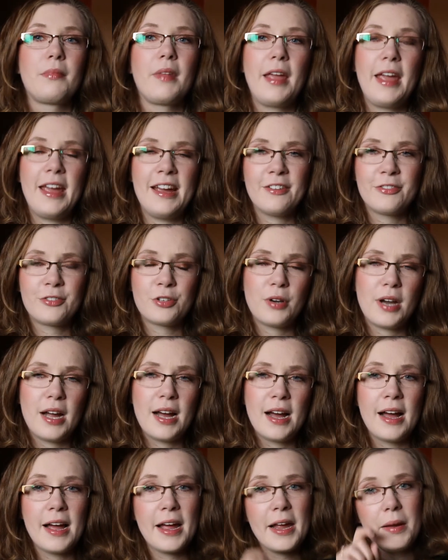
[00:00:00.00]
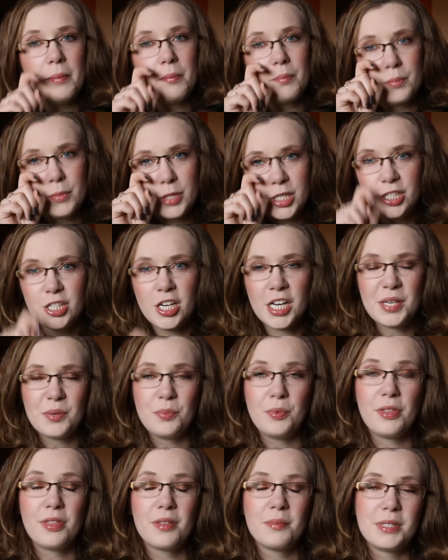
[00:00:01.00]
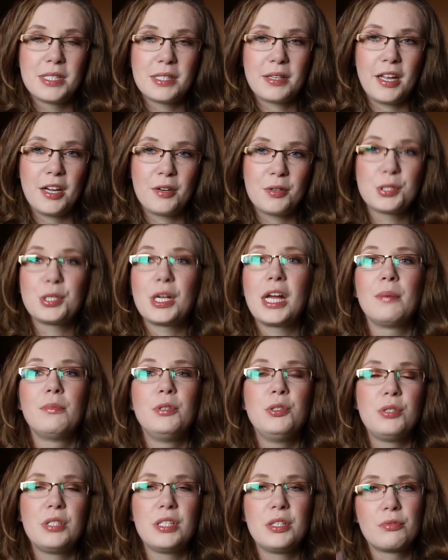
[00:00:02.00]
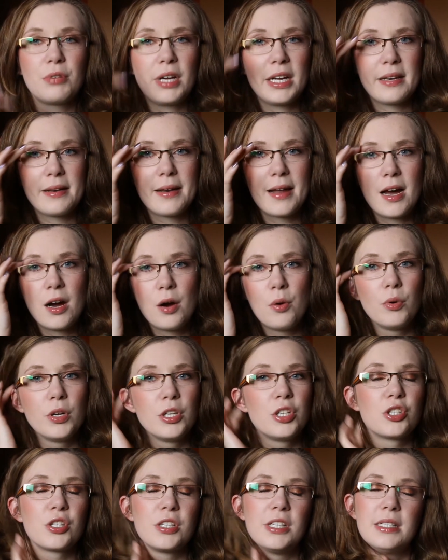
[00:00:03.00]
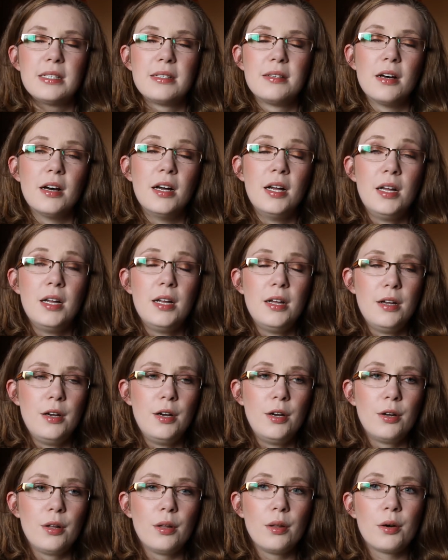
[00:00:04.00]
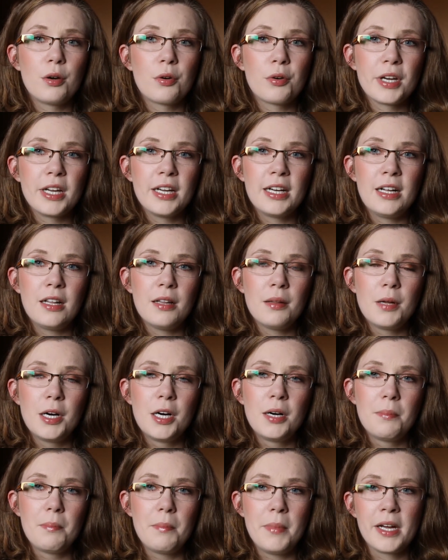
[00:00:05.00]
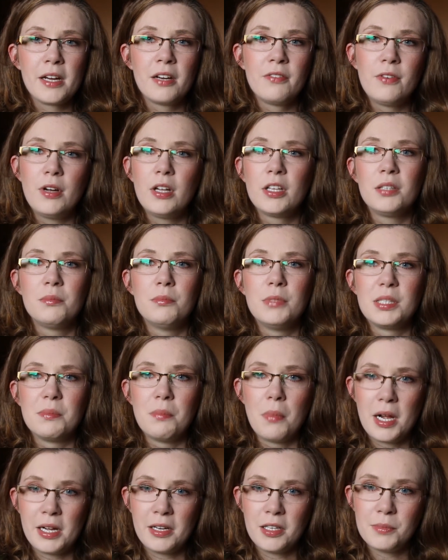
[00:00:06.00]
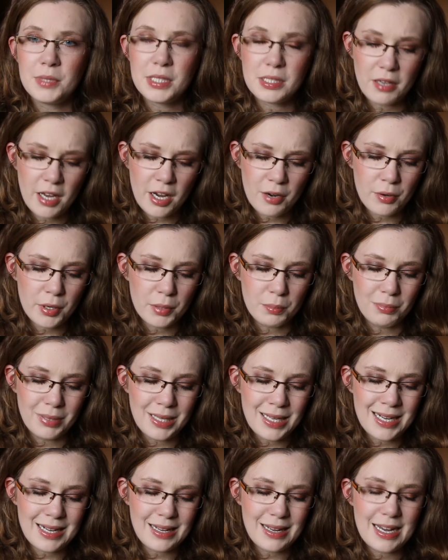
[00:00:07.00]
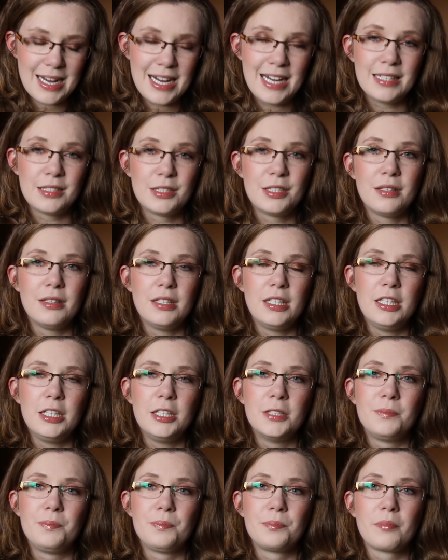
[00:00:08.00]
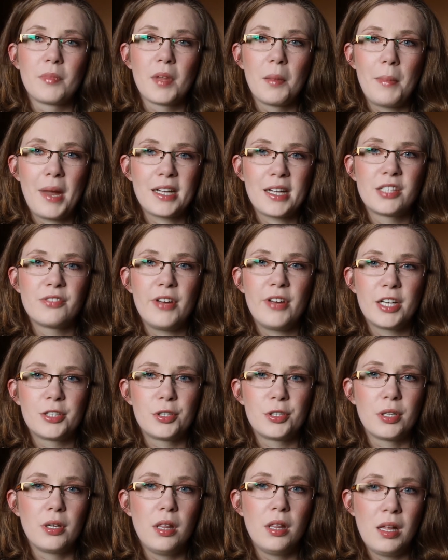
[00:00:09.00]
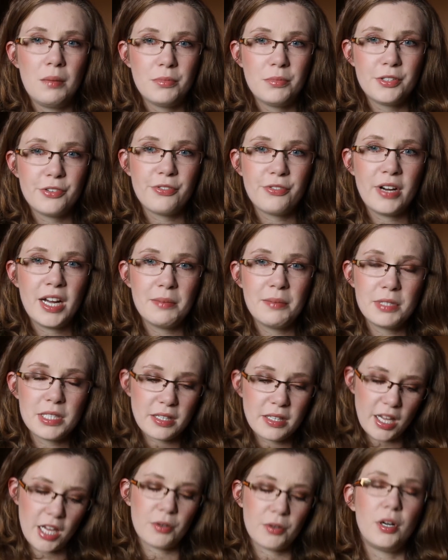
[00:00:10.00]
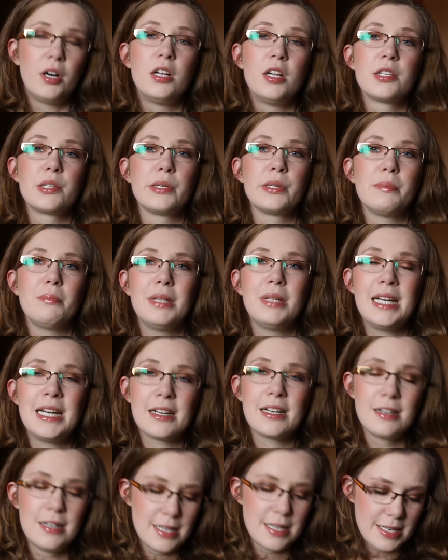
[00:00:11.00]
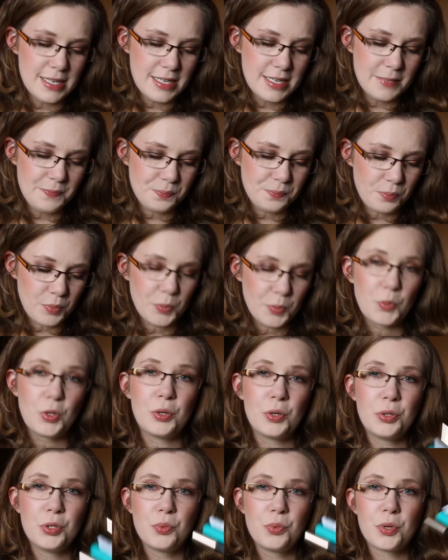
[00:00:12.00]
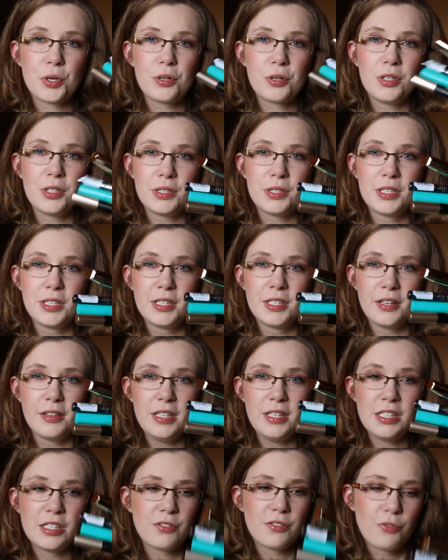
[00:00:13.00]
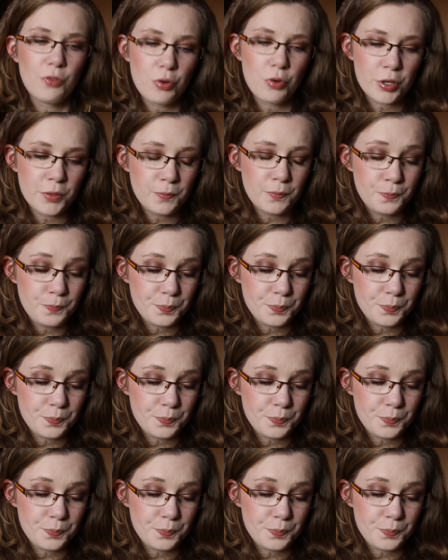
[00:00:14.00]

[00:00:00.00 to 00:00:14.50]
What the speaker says: After I'm done with the mascaras I'm using right now, which is the L'Oreal Mega Volume Manga Mascara in black and the Max Factor Clump Define Mascara also in black, I'm going to work on these 4.